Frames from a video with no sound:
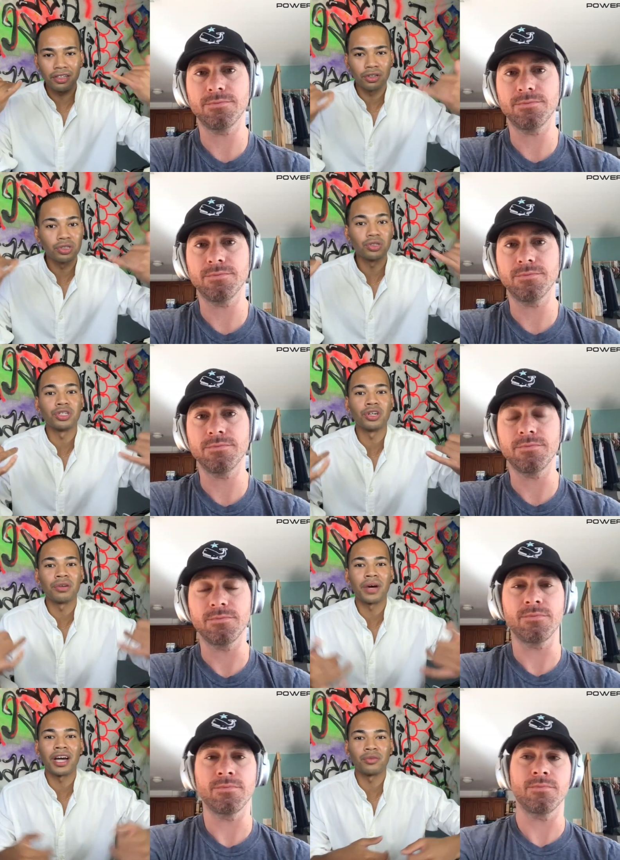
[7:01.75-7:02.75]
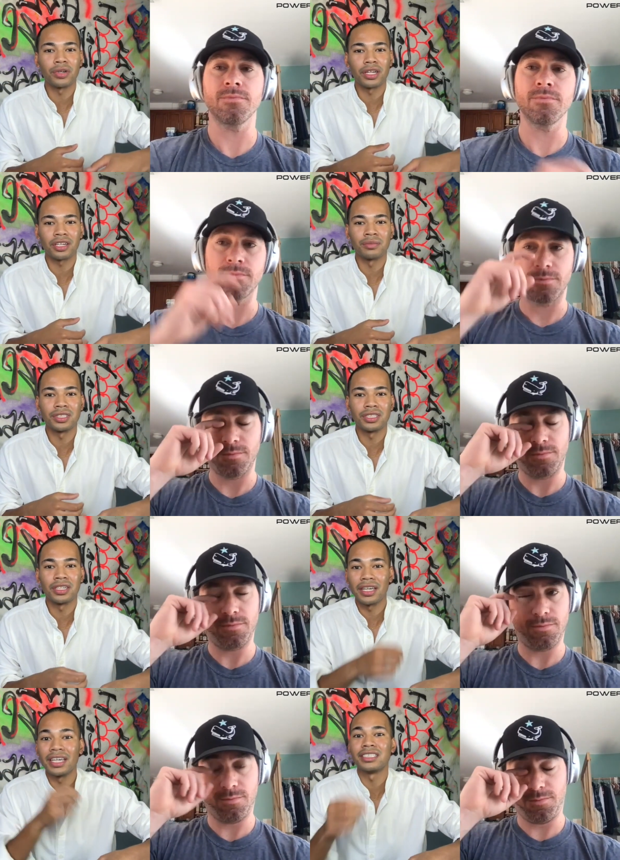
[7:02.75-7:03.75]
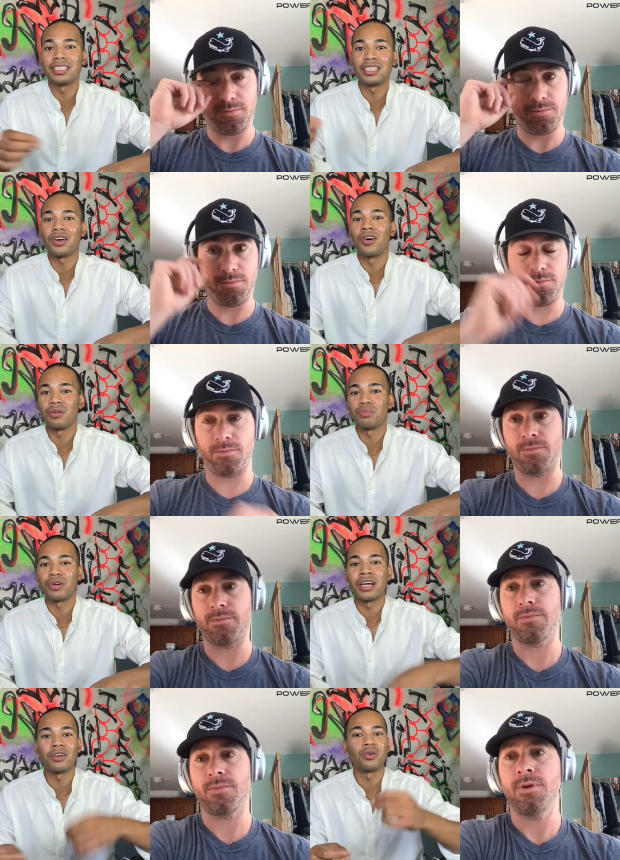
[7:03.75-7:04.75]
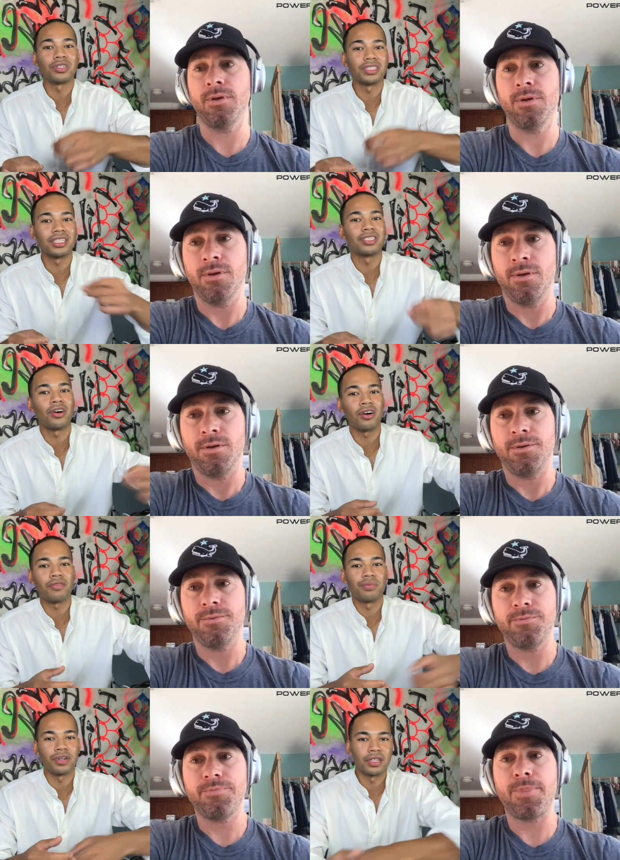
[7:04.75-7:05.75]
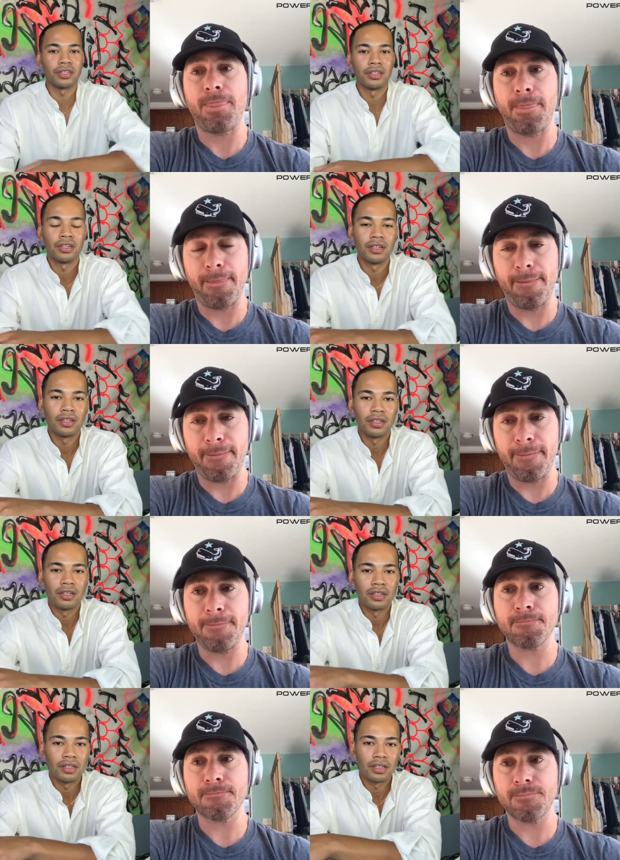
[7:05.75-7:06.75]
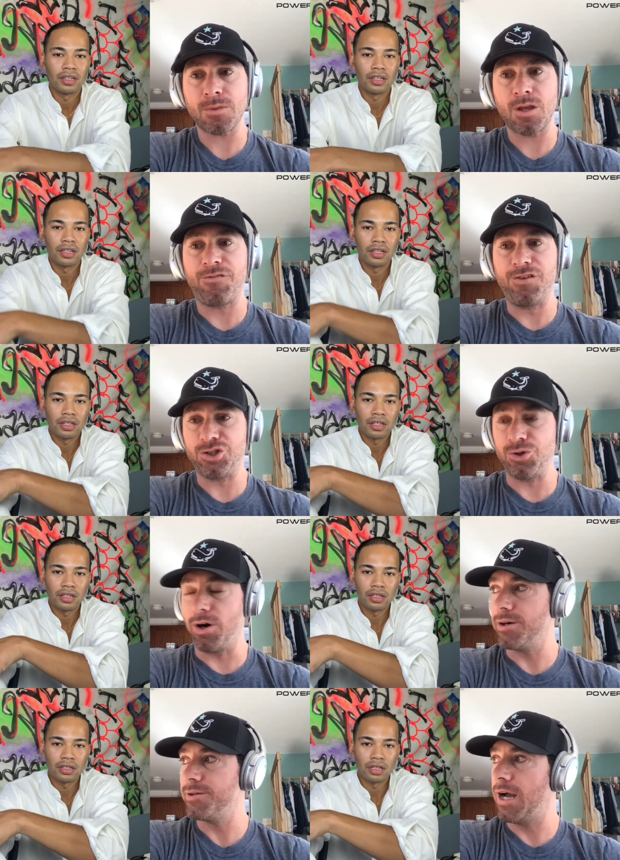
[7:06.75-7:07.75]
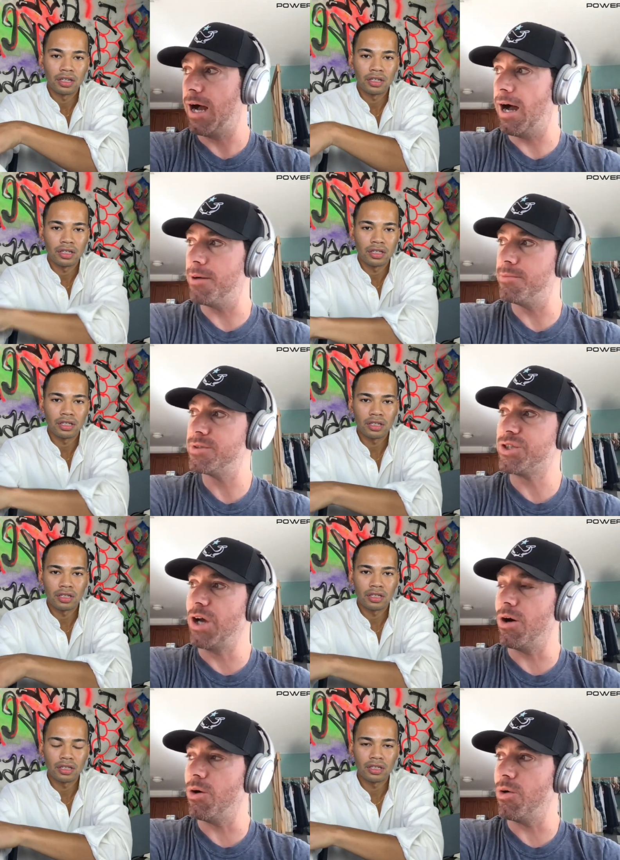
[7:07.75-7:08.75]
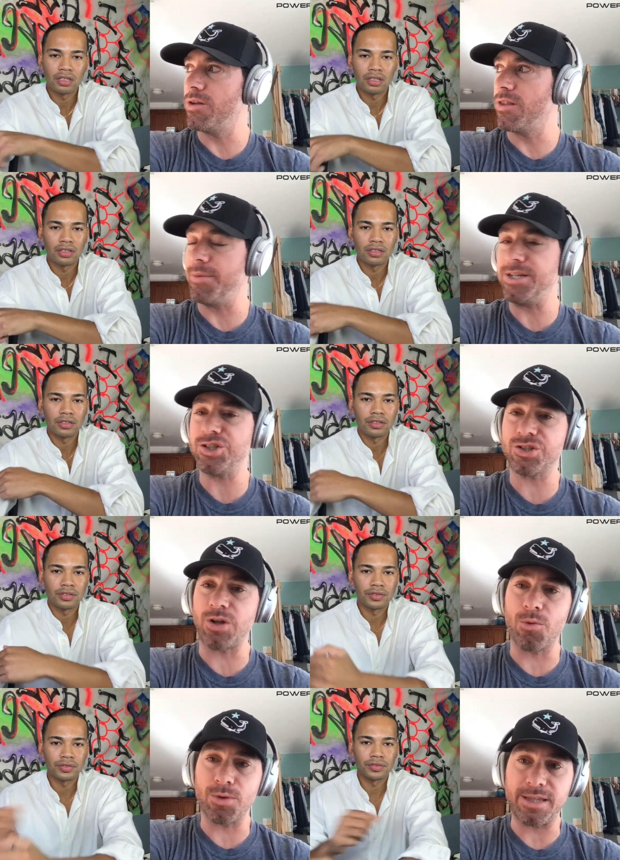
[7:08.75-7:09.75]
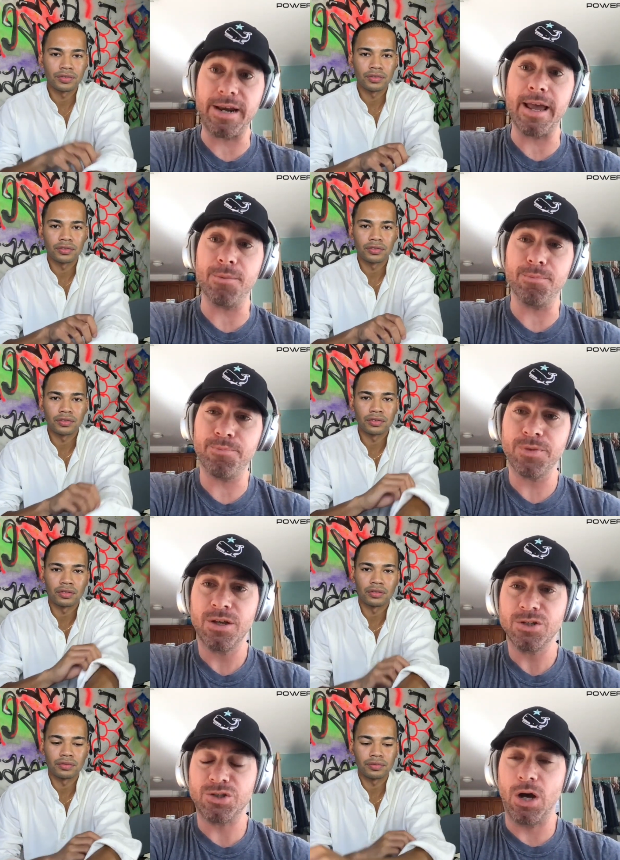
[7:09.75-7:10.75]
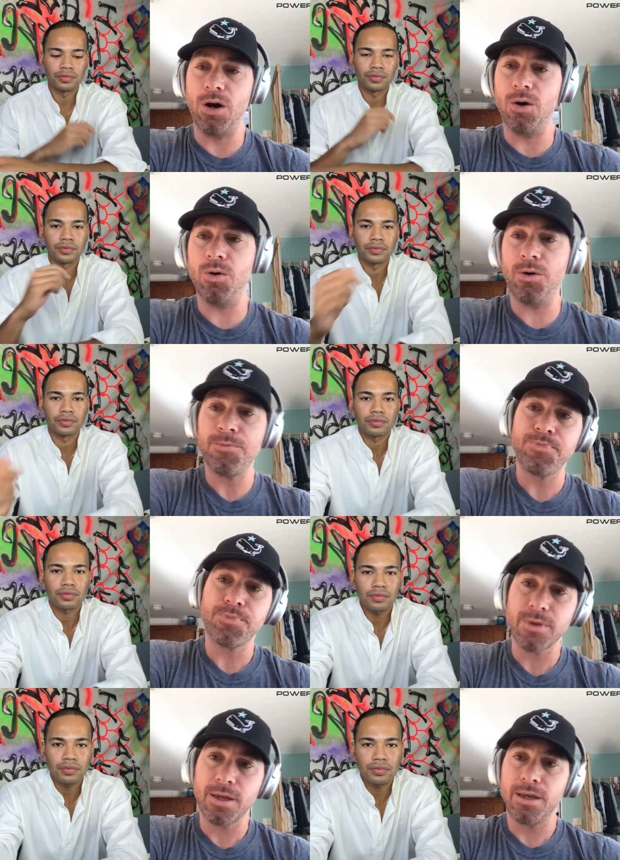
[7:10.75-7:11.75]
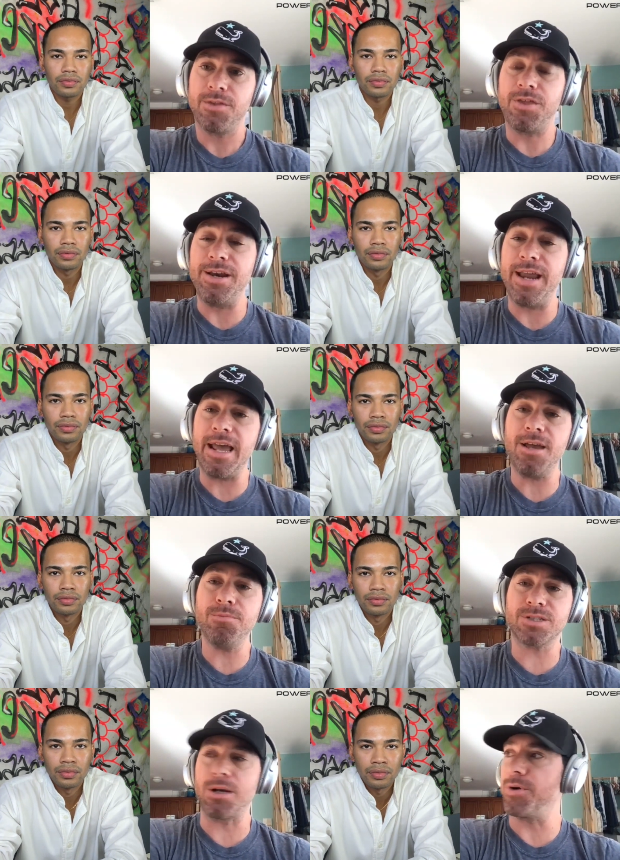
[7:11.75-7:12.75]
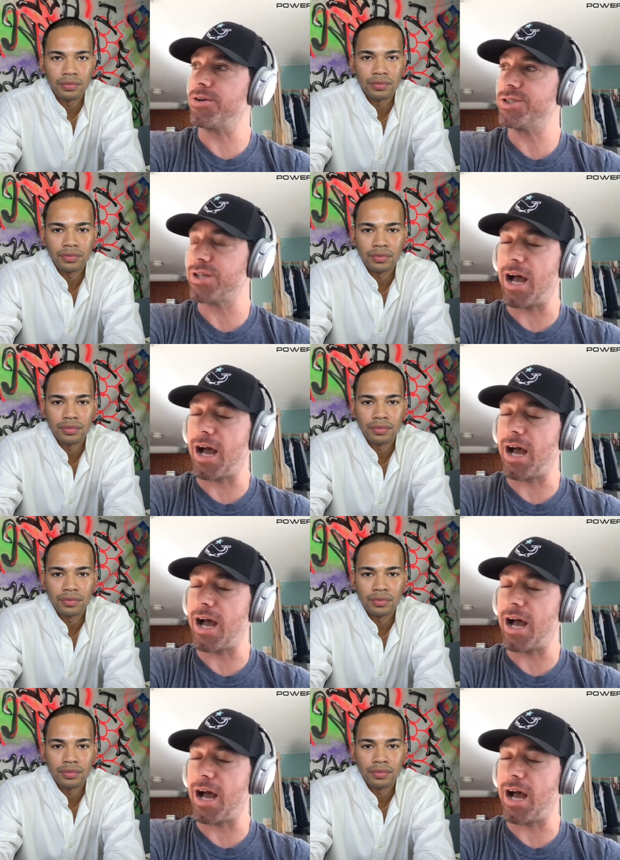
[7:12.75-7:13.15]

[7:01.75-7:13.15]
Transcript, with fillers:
Speaker 1: that go through your mind when it comes to is this on brand or is this off brand?
Speaker 2: For sure. Um, so let me just start with the name. So the name Subway Creatures.